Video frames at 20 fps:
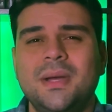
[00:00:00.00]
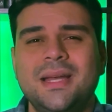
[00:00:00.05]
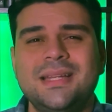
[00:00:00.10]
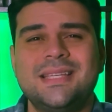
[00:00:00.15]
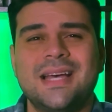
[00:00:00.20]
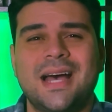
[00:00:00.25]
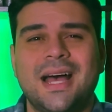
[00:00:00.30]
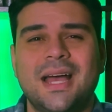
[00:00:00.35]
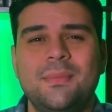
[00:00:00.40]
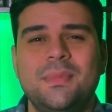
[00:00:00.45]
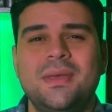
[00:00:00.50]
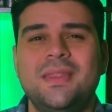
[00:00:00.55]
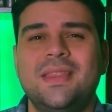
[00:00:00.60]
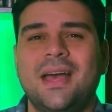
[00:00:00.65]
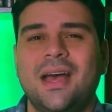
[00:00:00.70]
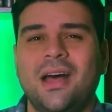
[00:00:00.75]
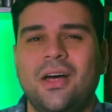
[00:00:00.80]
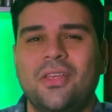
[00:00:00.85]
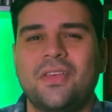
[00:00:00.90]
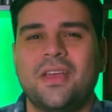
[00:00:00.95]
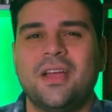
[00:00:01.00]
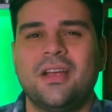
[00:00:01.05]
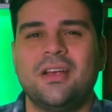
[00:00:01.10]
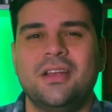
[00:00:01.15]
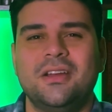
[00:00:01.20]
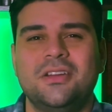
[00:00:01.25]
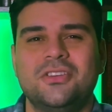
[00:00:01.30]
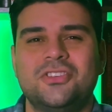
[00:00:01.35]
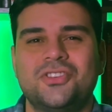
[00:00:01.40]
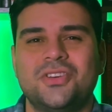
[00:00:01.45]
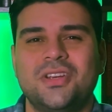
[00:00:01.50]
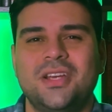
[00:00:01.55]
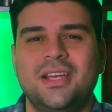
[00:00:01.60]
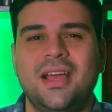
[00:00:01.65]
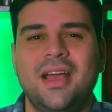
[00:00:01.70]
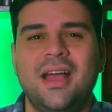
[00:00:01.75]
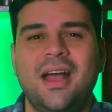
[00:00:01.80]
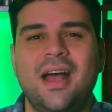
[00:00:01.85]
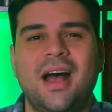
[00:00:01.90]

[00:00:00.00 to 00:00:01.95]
time in the healthcare industry,